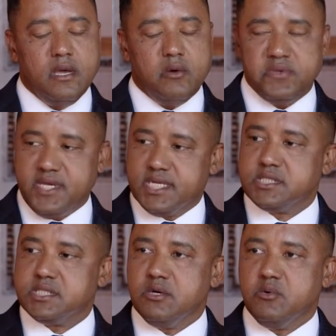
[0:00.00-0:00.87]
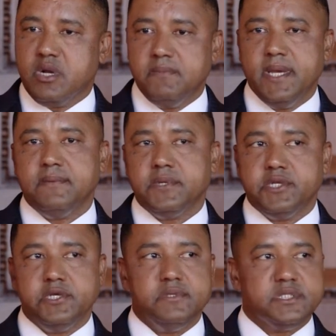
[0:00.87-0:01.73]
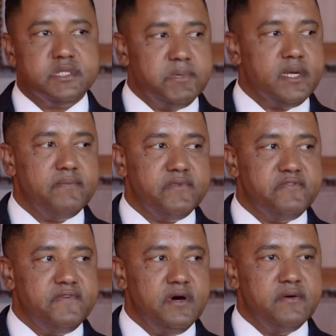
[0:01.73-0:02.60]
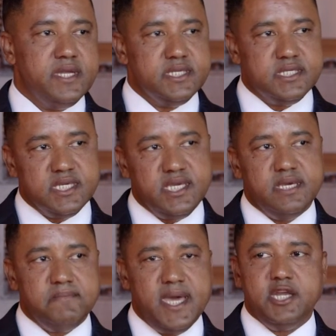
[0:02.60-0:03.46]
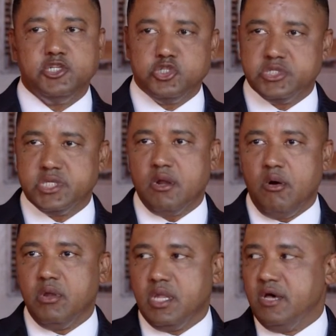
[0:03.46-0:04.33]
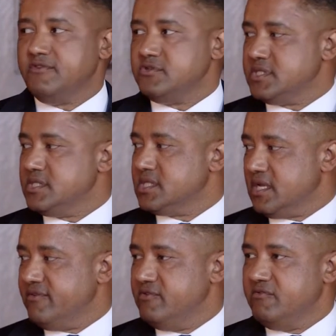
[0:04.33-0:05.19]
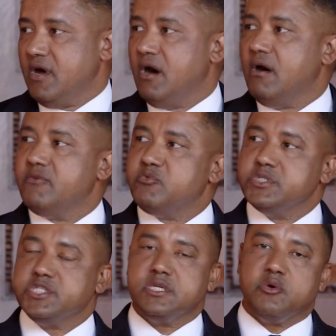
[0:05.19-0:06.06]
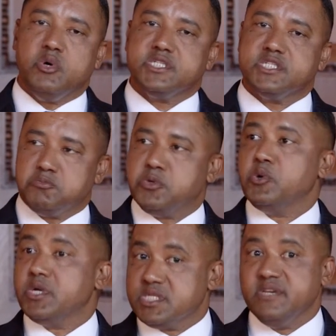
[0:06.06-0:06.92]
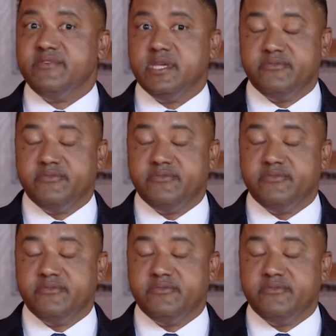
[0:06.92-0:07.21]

With XO, what I'm able to do is to pick up the phone and to get managers at all levels and stuff involved, which equates to productivity